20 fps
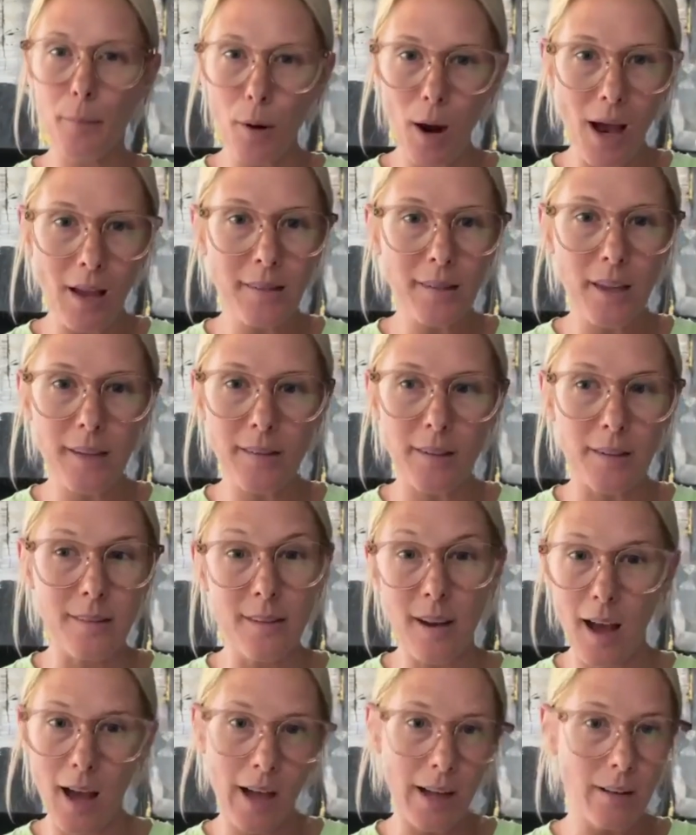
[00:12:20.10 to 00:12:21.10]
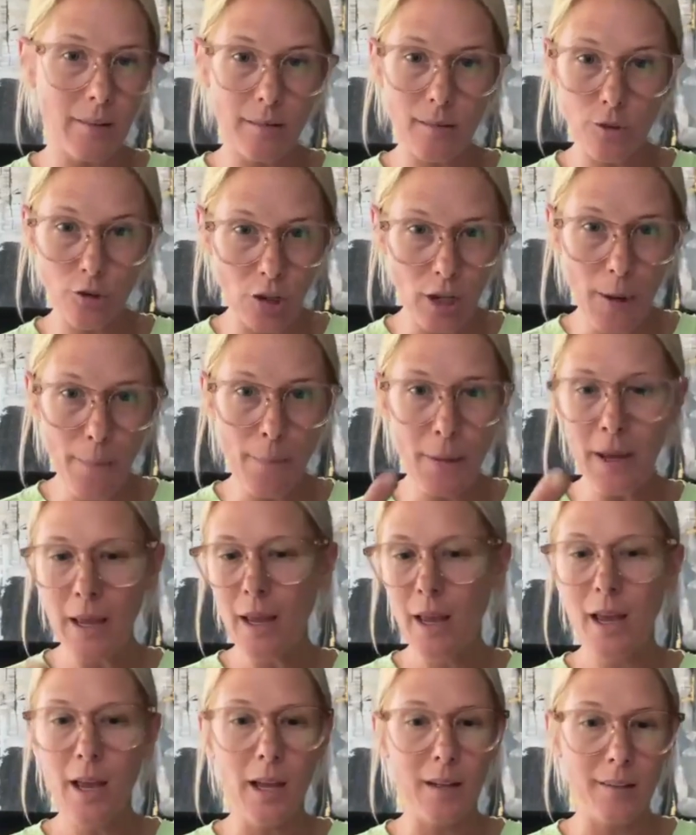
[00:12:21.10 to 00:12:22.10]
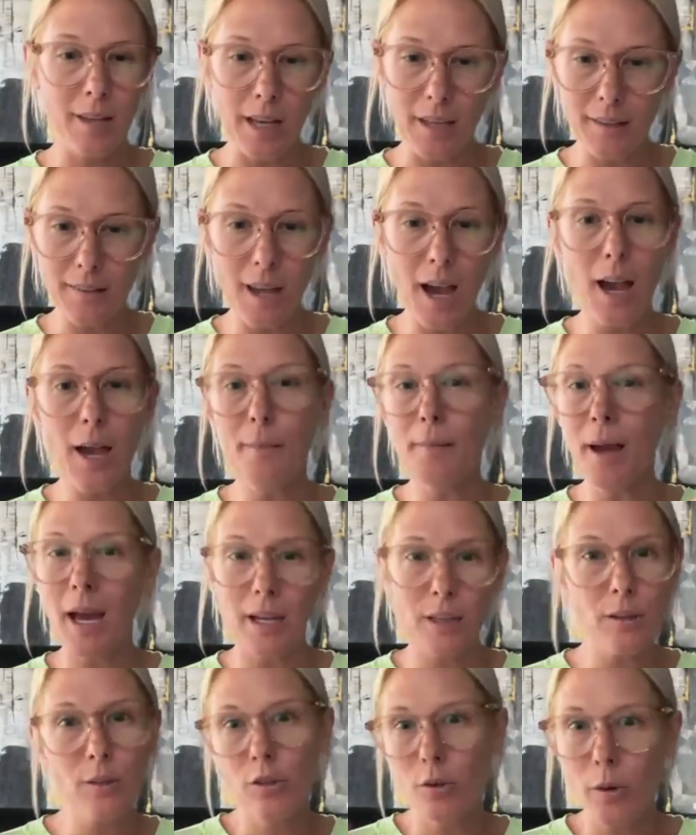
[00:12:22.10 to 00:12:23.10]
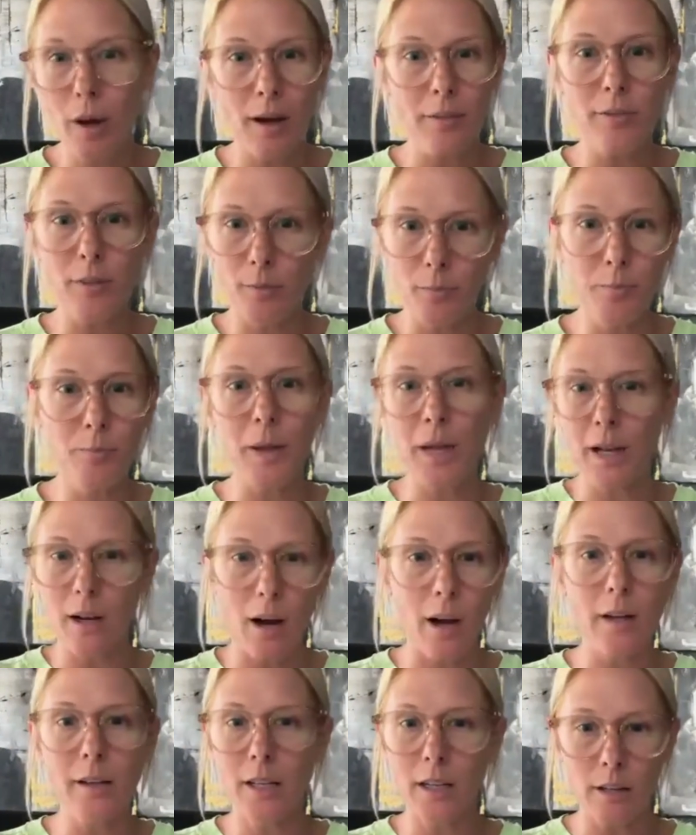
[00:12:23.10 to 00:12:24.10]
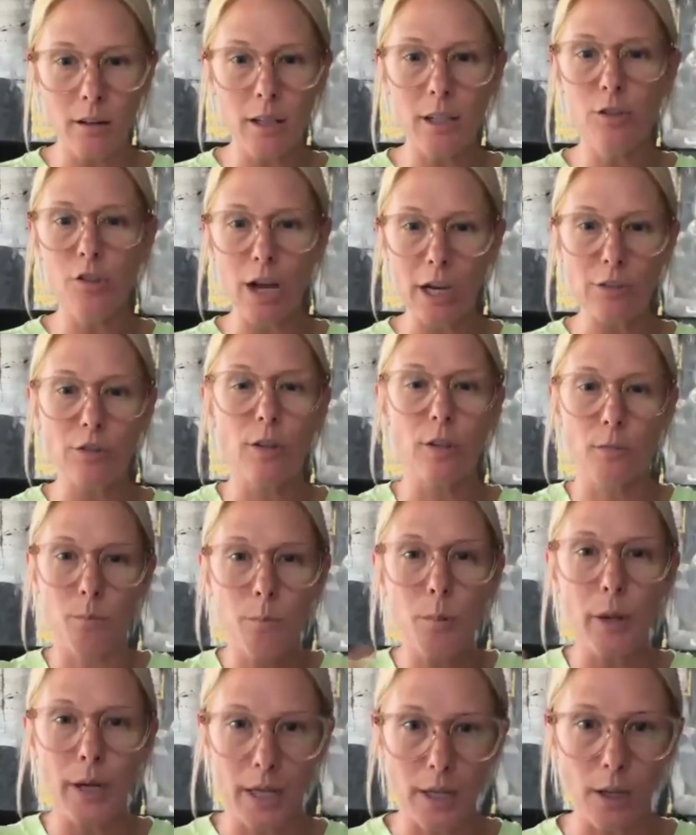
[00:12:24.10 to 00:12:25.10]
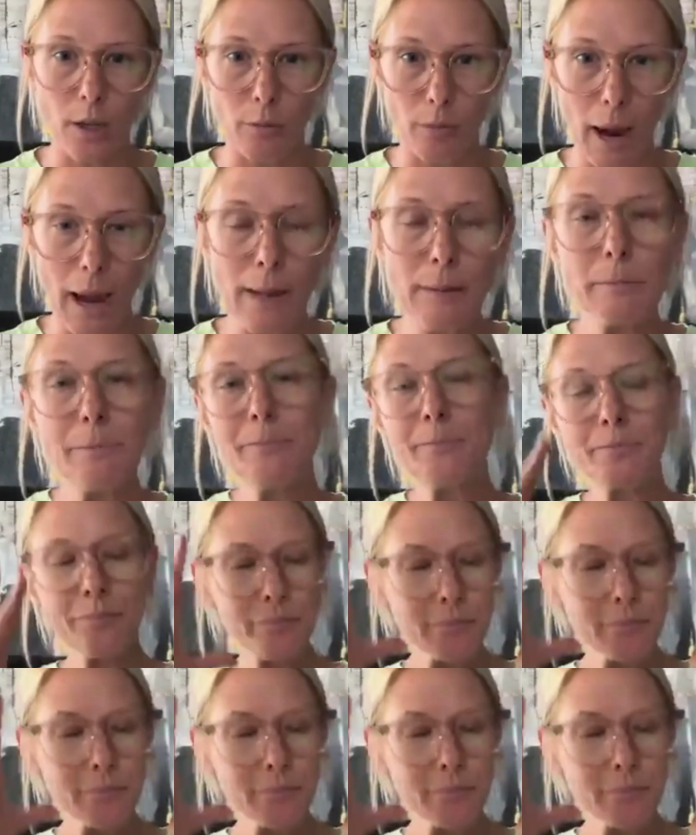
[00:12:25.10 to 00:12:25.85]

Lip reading: But the process is not cheap. It takes time, and you do have to get a needle injection put in you, right?